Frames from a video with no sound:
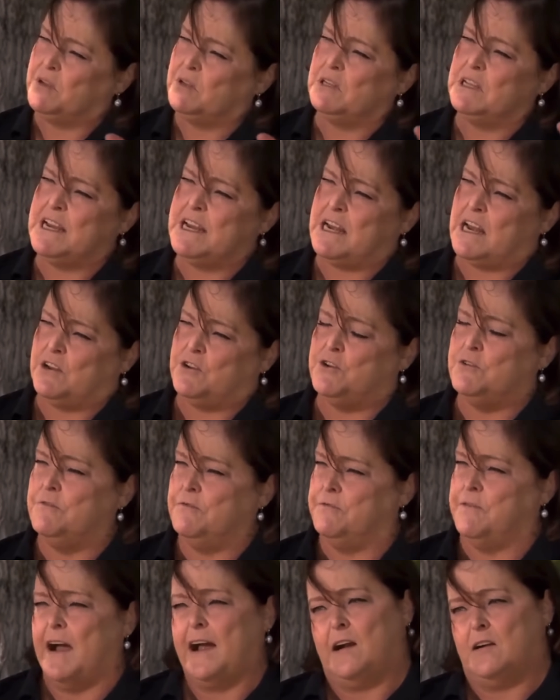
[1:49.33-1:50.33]
building a
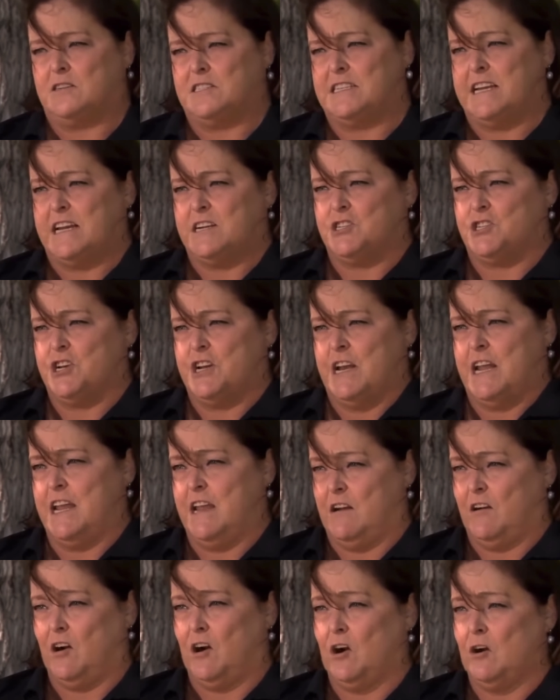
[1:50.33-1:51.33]
new fire station
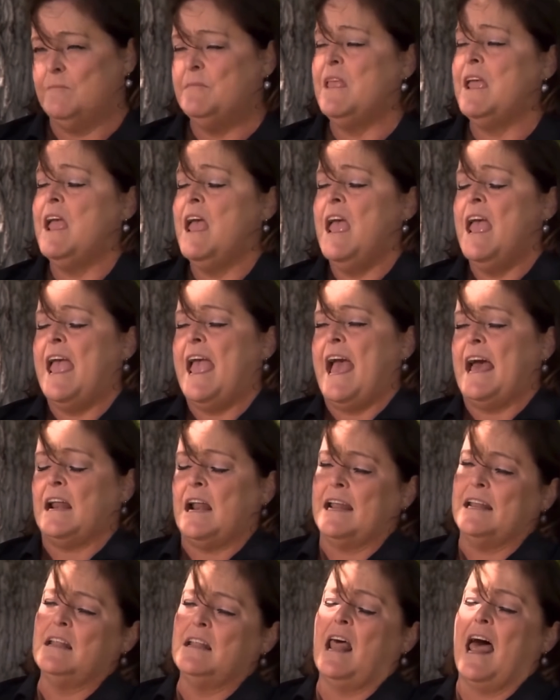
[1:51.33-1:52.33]
here,
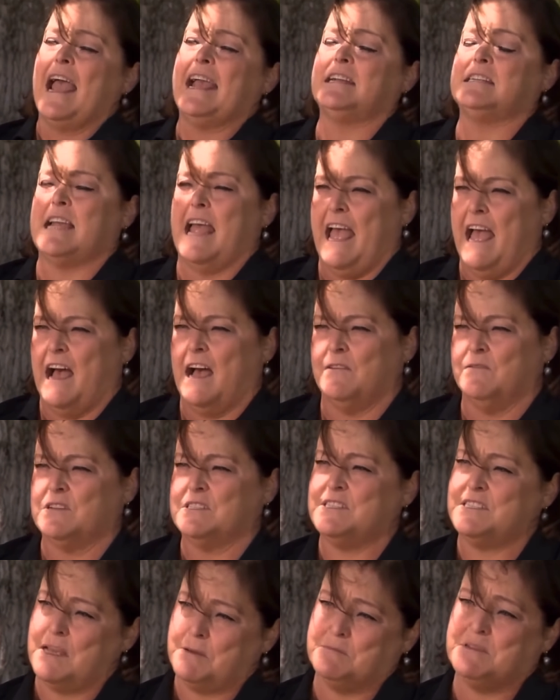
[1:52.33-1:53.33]
and I'd like to have
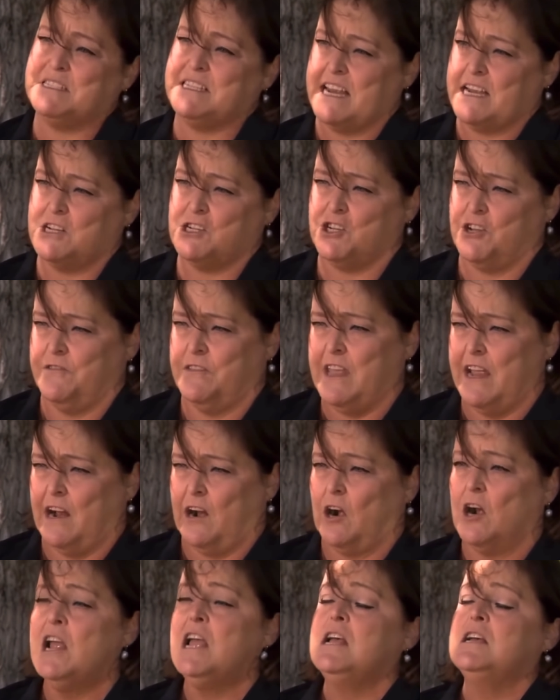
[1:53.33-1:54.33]
a substation
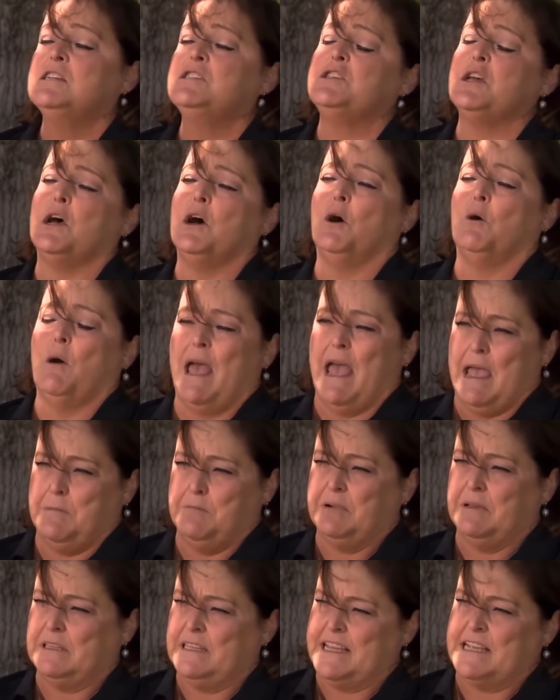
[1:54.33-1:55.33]
there so
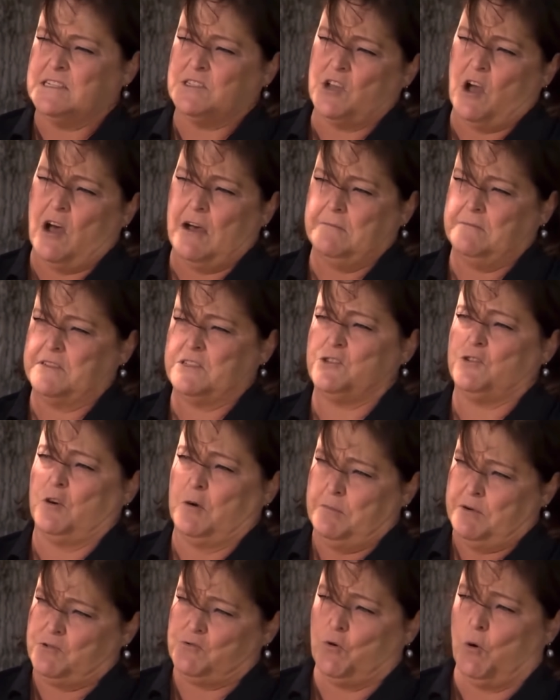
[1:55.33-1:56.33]
a police
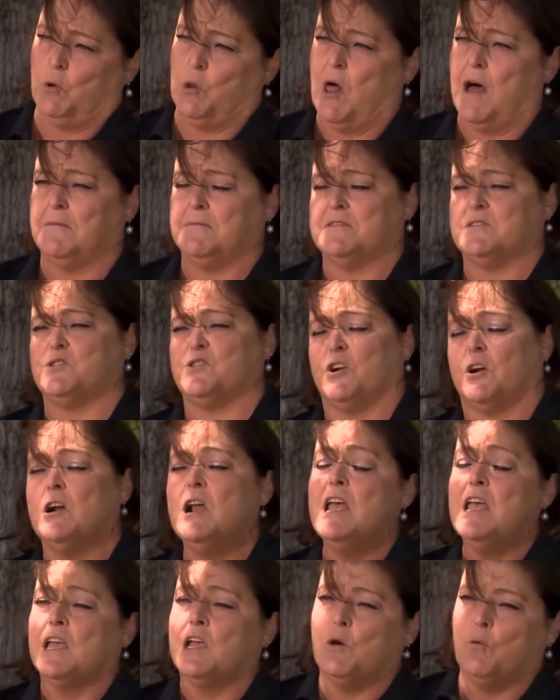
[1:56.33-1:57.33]
officer a patrol officer
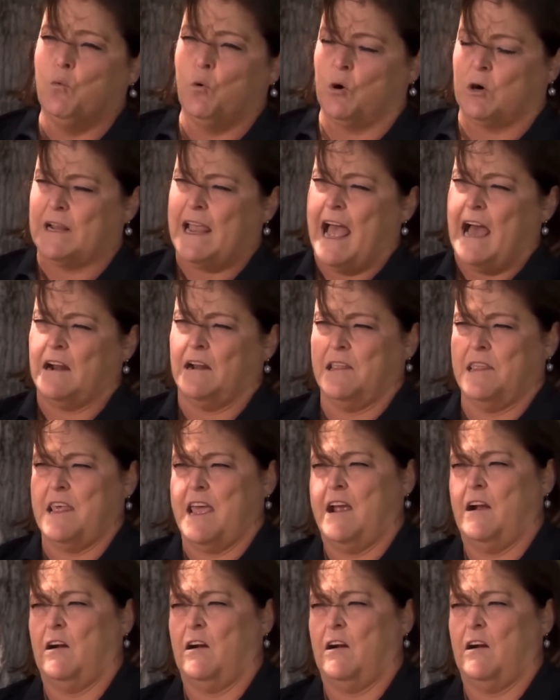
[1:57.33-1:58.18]
can work out of